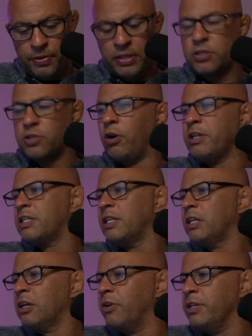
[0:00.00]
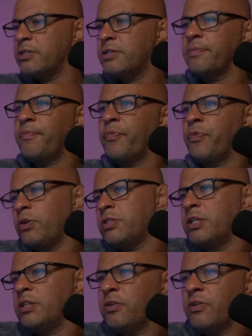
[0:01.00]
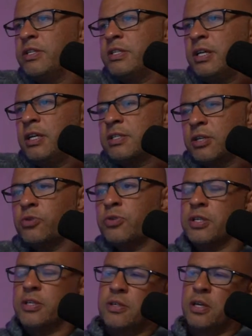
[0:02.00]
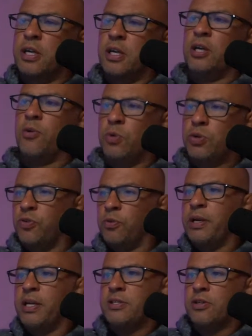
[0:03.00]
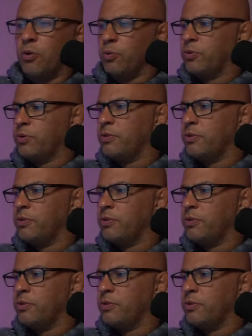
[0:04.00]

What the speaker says: It's 19 degrees. 19 degrees here, Celsius, which for me is cold.